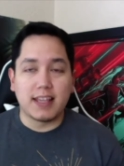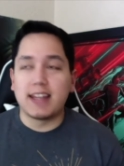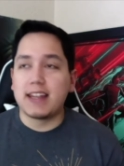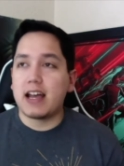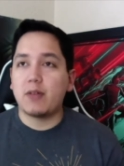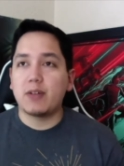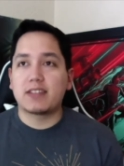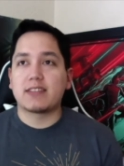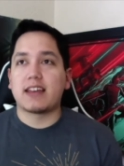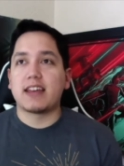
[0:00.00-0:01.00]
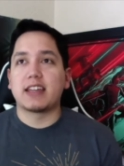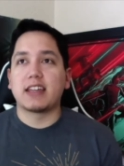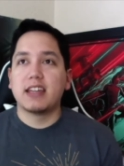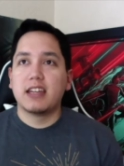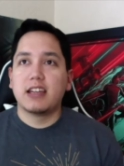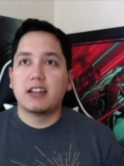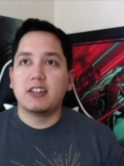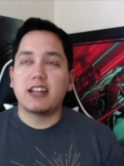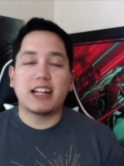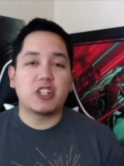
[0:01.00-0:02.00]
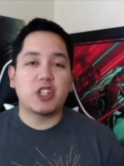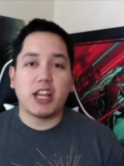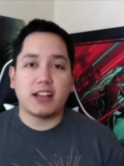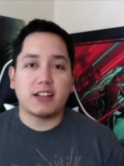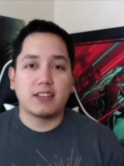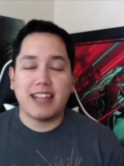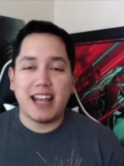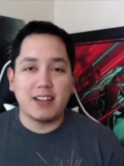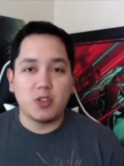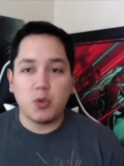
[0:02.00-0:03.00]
And now it's like you got to check 10,